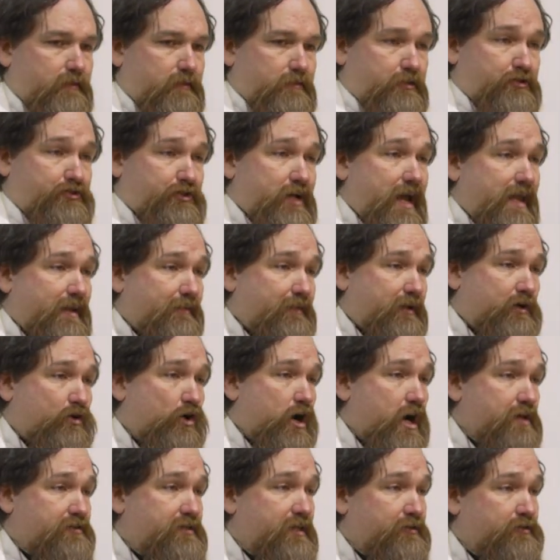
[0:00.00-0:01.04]
The sign of the
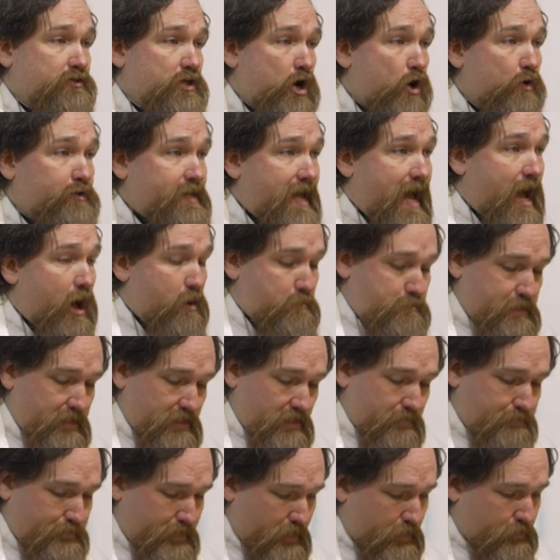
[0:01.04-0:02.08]
cross has no doubt been
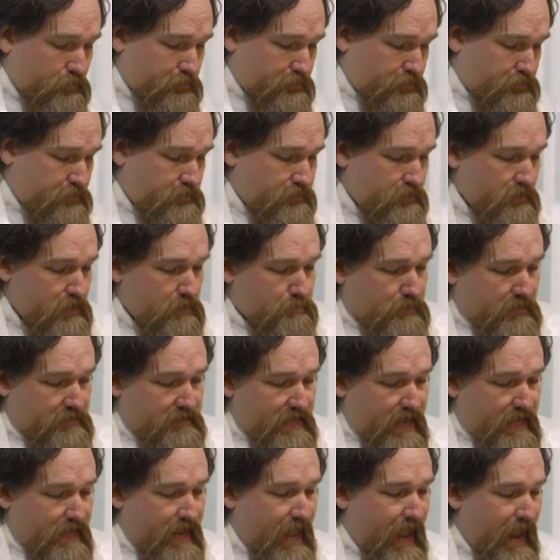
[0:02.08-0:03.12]
abused, but
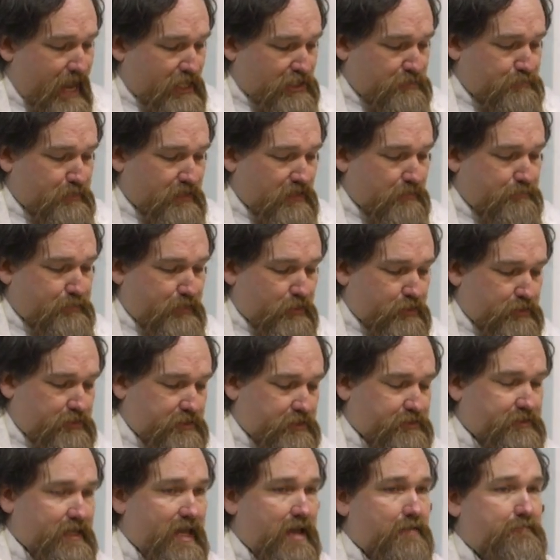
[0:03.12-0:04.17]
that it has been abused
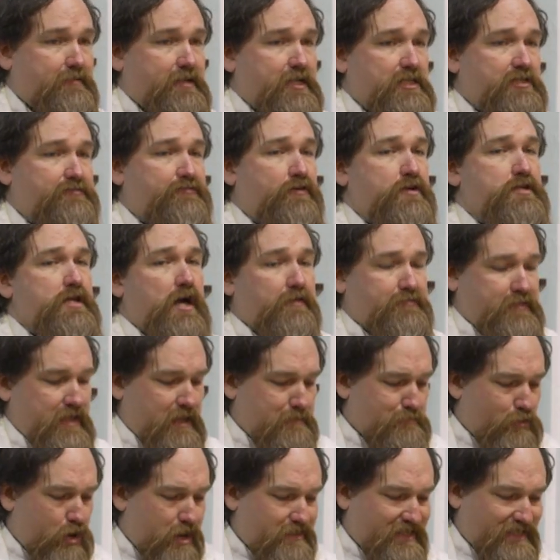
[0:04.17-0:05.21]
is evidence for
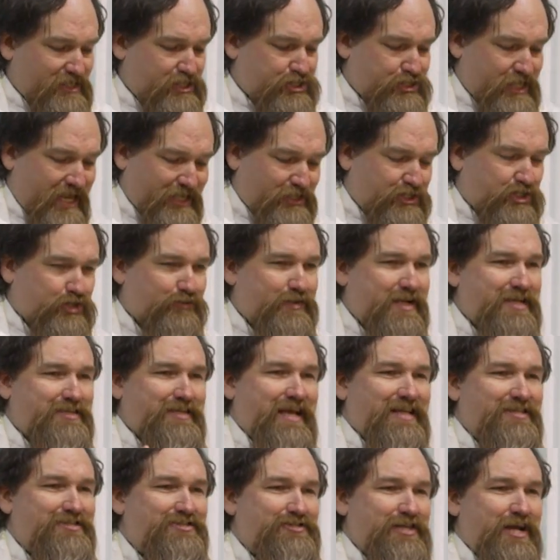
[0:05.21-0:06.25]
nothing more than centuries
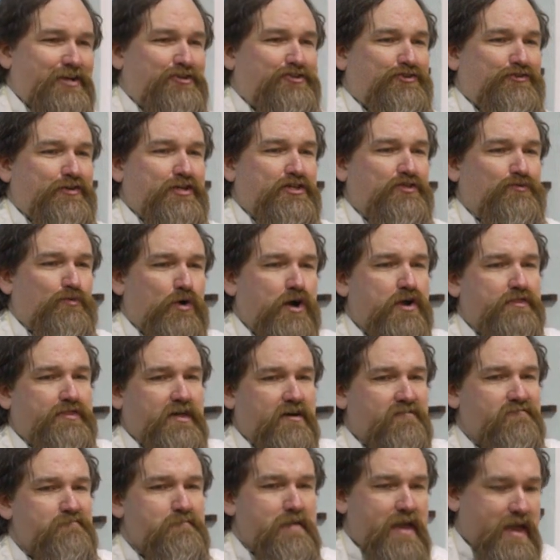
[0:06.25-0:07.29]
and centuries worth
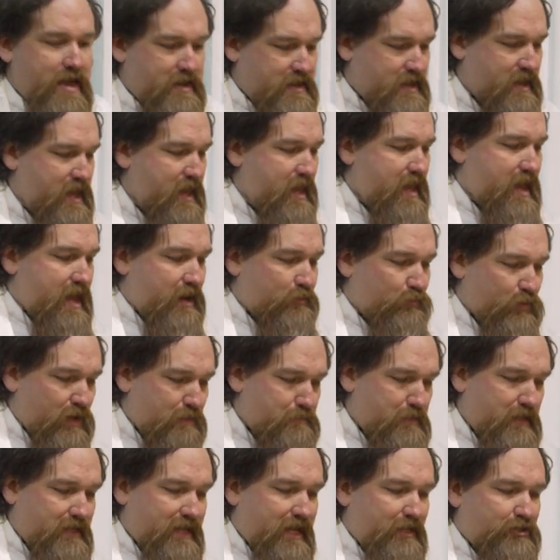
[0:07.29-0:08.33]
of men and
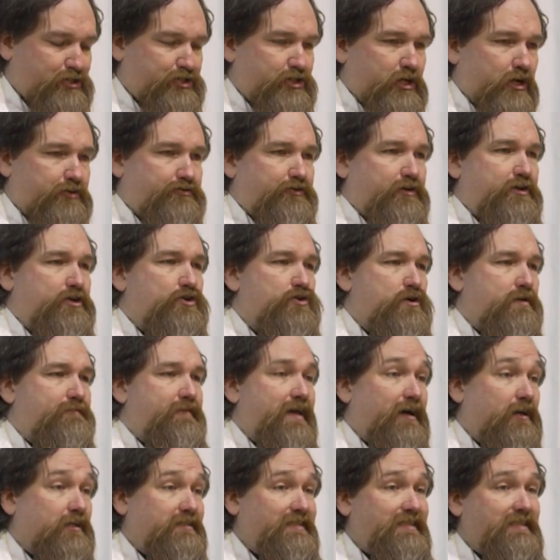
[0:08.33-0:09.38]
women and children who have
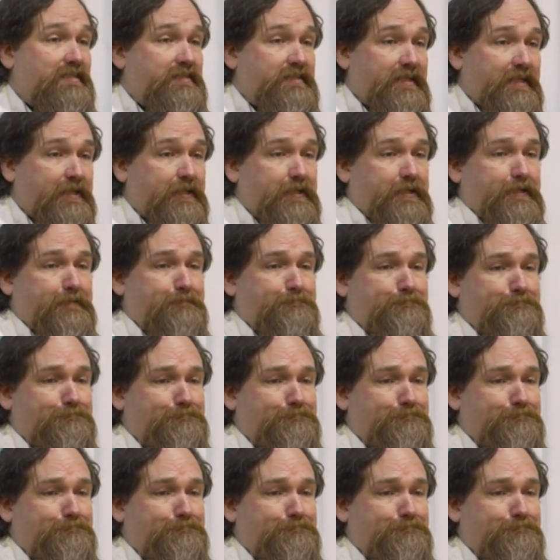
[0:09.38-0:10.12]
held it dear.